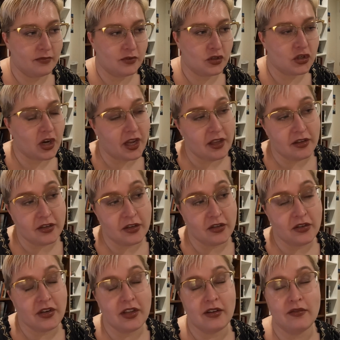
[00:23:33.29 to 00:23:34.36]

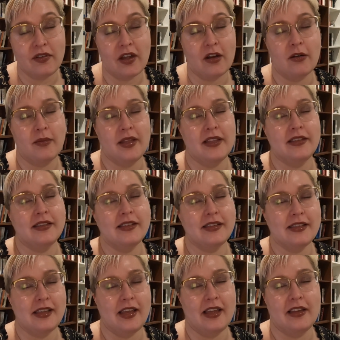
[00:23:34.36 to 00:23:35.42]
childhood
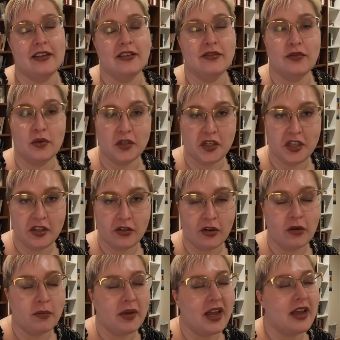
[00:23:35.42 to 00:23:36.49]
environments and forging their
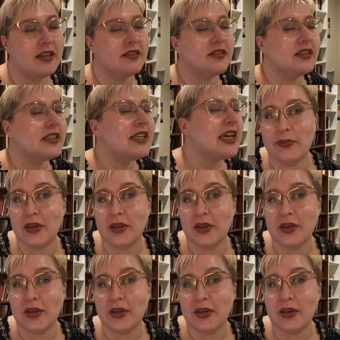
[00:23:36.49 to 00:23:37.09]
own paths.